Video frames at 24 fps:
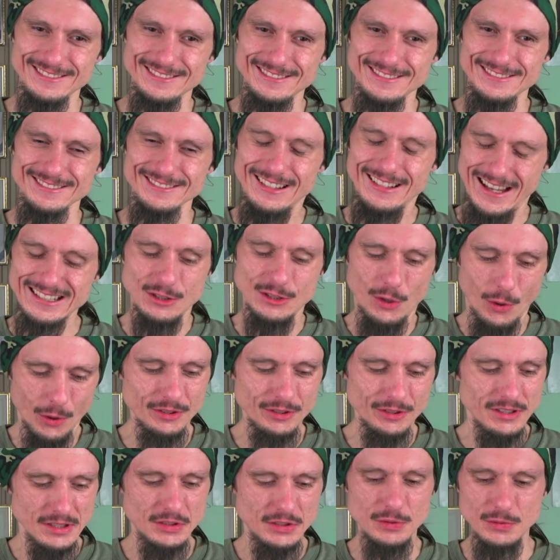That's
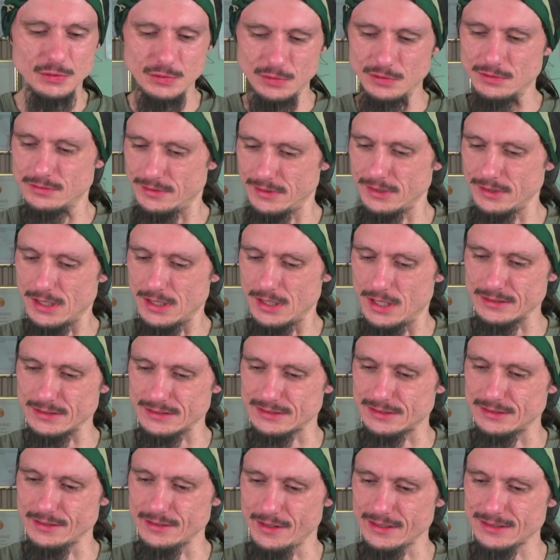hurting too. Like
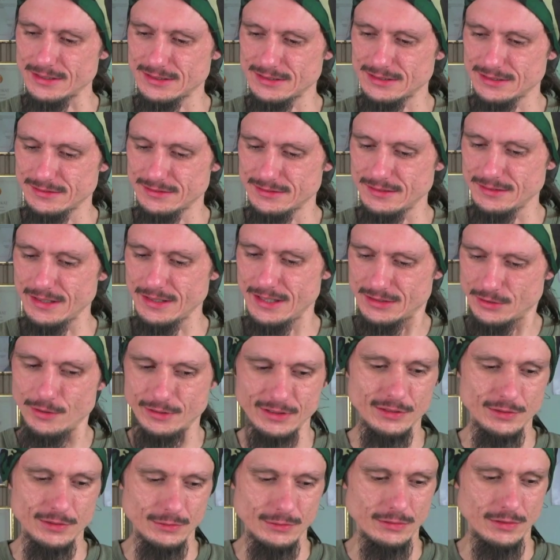honestly, that's
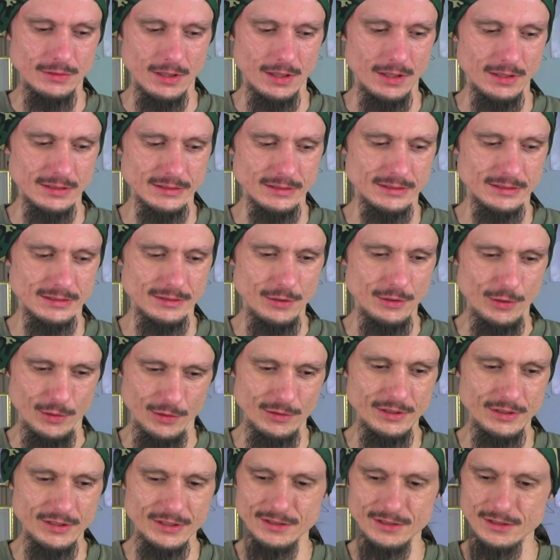hurting too. Because
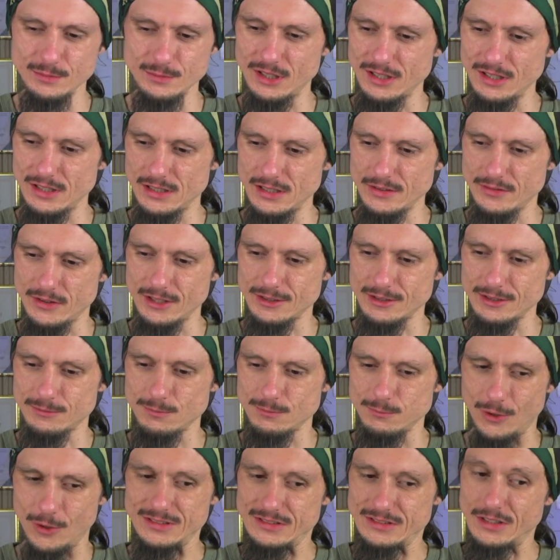earlier in my life
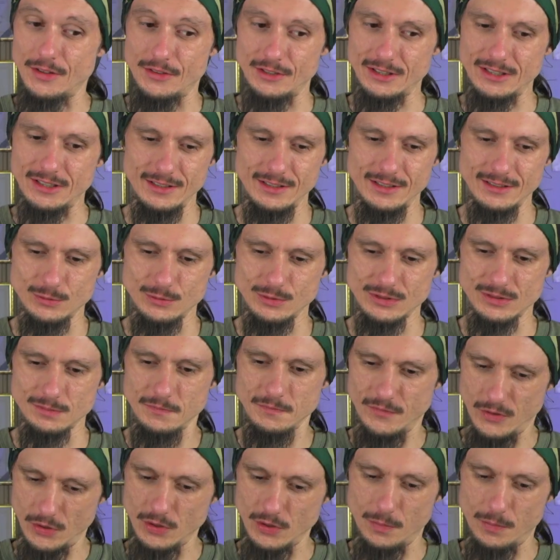that was not the case. I was
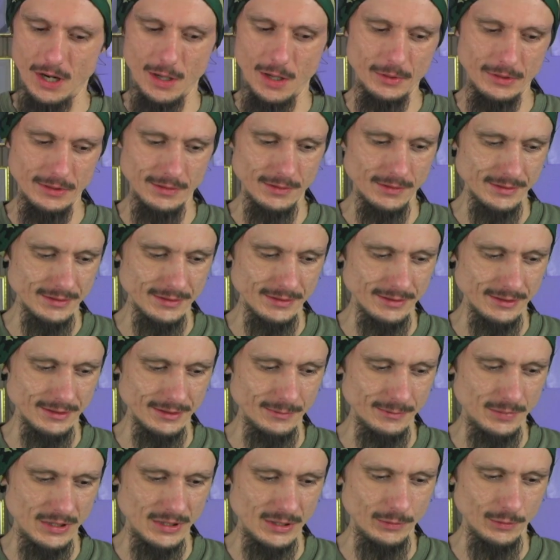very popular and
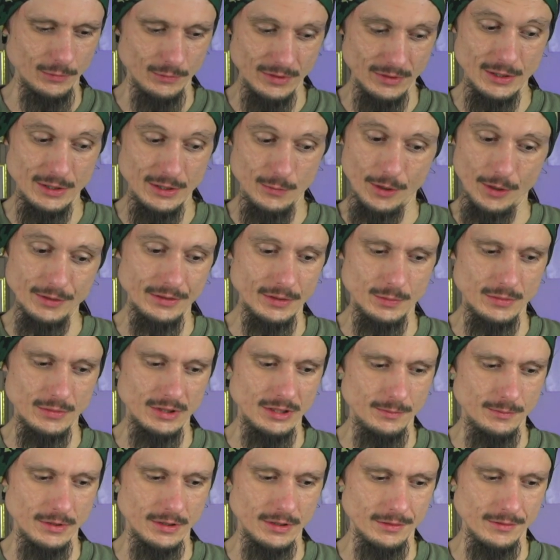people really wanted me.
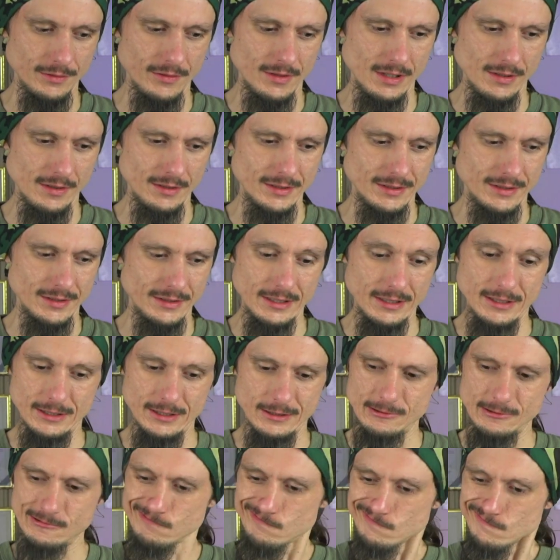But on the other hand, yeah,
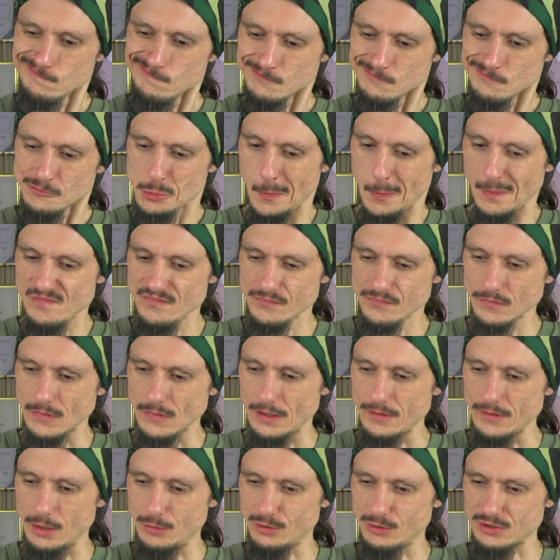
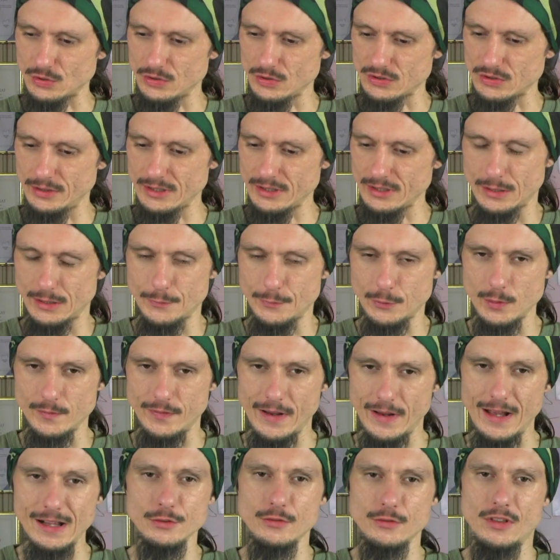that was also like a different
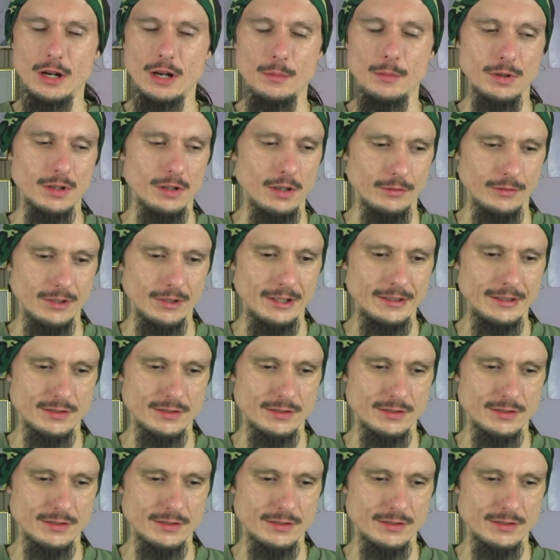value that I brought, right?